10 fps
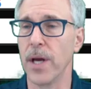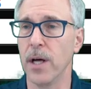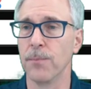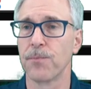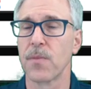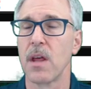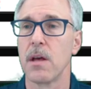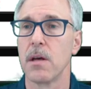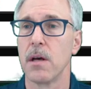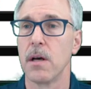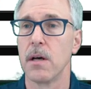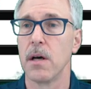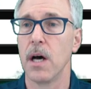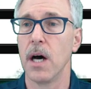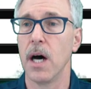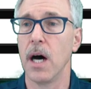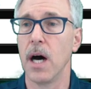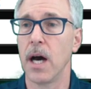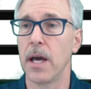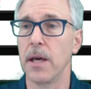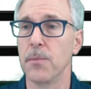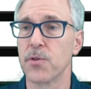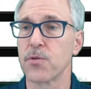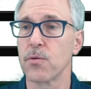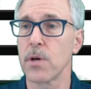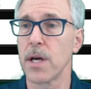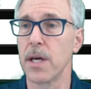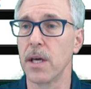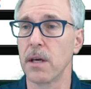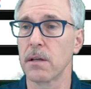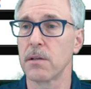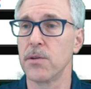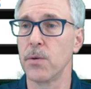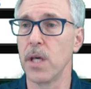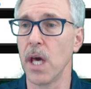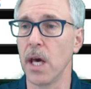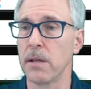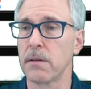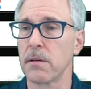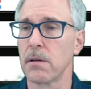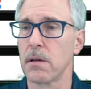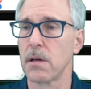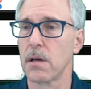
Well, I am trying to get